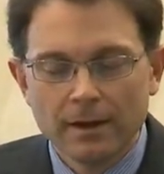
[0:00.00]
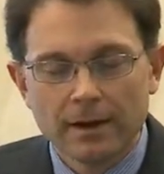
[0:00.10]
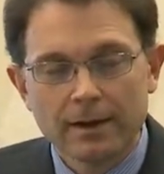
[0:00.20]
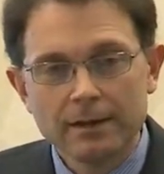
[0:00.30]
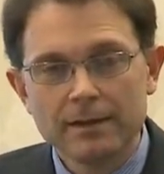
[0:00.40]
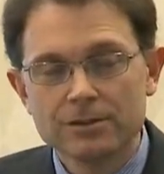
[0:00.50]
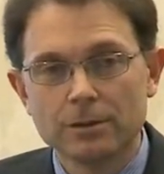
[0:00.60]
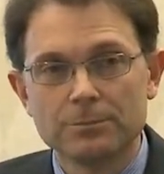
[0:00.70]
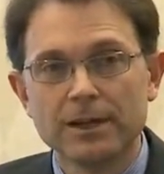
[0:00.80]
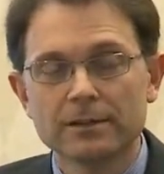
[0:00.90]
Again, these are
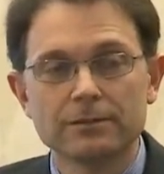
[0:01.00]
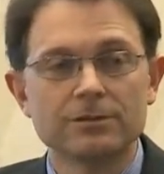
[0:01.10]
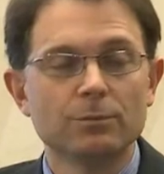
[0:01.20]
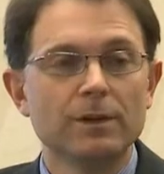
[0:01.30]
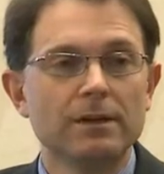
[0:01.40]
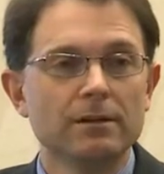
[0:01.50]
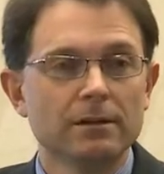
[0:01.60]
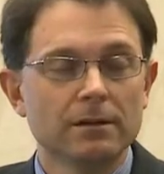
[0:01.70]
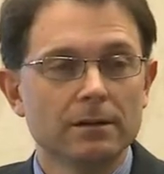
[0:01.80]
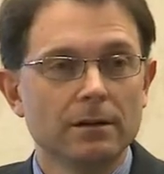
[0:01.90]
objectives, and we
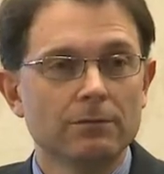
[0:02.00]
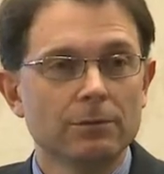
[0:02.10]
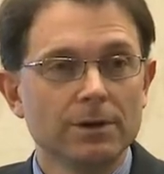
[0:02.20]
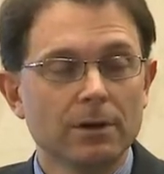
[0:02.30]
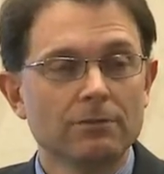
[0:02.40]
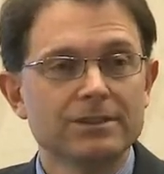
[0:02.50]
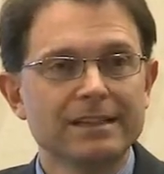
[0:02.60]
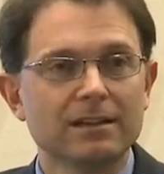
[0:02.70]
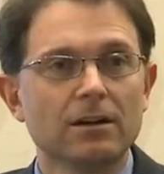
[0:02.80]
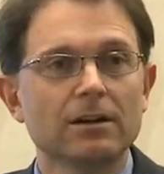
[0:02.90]
obviously
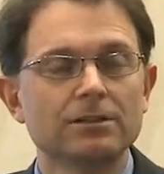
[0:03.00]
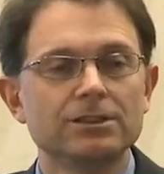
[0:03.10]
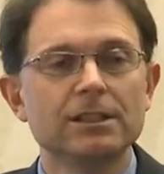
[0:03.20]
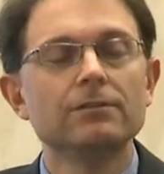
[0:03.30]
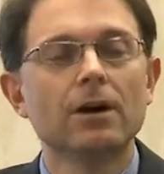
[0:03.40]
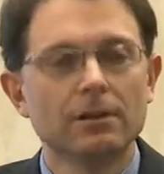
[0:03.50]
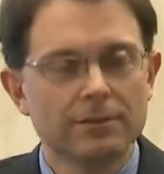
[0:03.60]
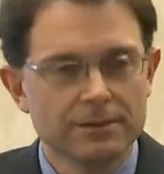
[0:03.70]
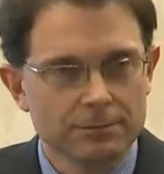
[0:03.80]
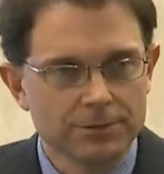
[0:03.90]
cannot achieve all of
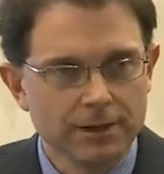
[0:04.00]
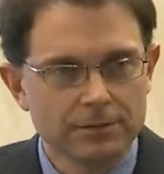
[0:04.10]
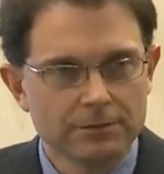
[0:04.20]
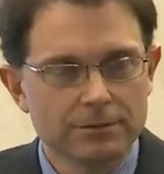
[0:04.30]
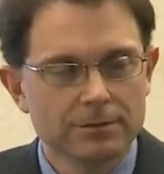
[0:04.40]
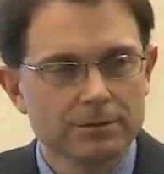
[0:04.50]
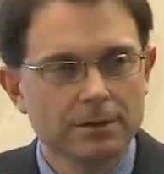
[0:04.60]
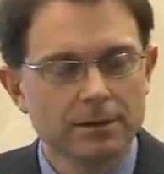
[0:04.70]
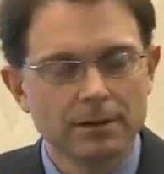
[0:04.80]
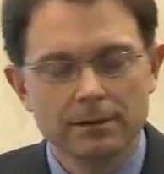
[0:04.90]
these objectives
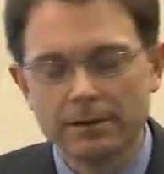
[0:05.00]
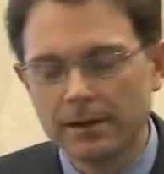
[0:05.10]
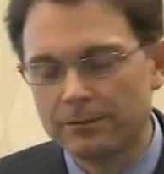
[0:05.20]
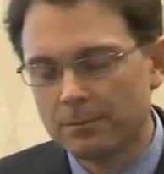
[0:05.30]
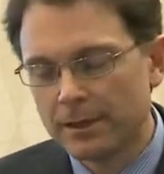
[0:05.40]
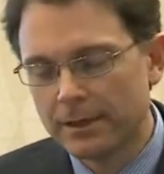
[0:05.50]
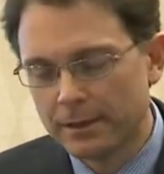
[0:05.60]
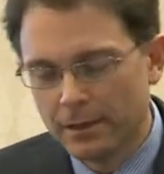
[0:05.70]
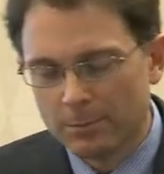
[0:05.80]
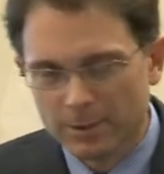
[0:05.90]
in everybody,
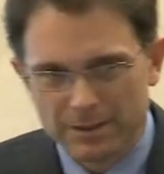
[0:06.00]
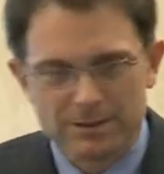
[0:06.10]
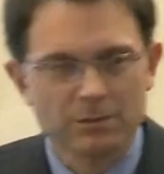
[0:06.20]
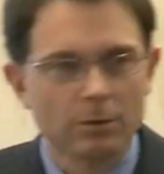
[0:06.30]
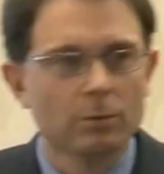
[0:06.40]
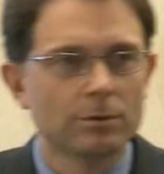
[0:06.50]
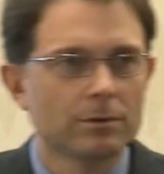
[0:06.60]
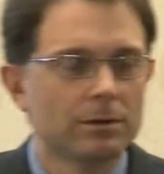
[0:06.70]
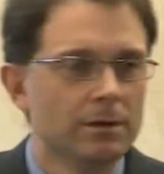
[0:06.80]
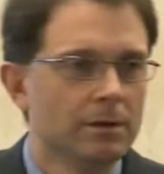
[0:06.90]
but this is what
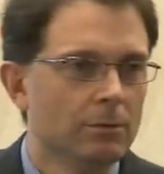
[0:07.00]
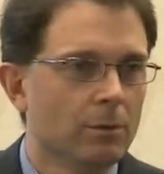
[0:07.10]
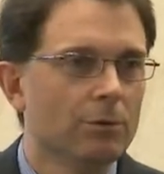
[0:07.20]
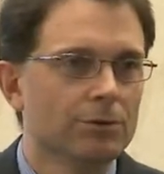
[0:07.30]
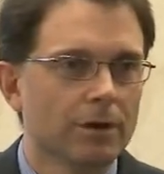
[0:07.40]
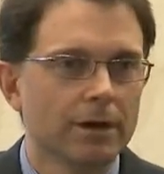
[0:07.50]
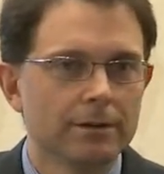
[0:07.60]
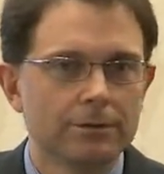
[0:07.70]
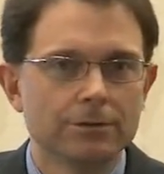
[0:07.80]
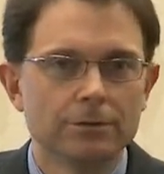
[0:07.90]
we're trying
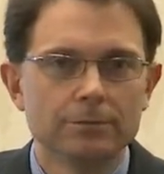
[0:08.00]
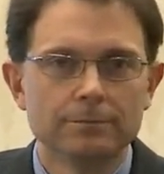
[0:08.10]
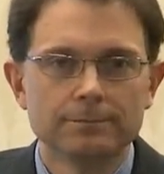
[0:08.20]
to do.